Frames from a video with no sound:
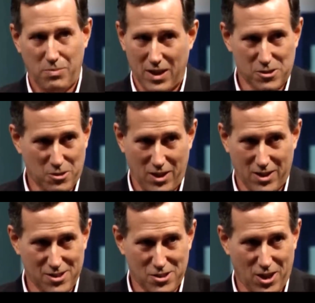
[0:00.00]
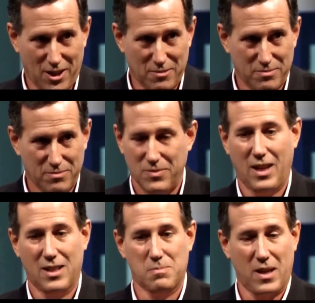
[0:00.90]
Pastor Hagee's job.
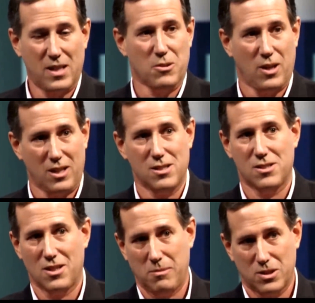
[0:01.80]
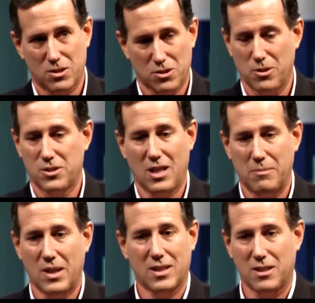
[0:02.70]
That's Pastor Hagee's job at the church.
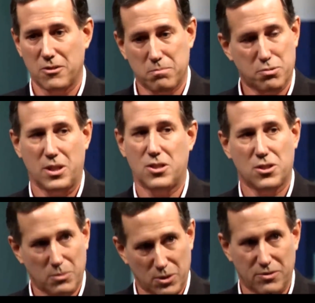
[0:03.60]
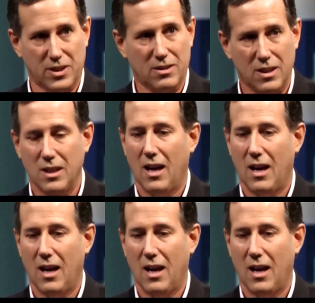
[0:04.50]
I'm not there to preach in a movie.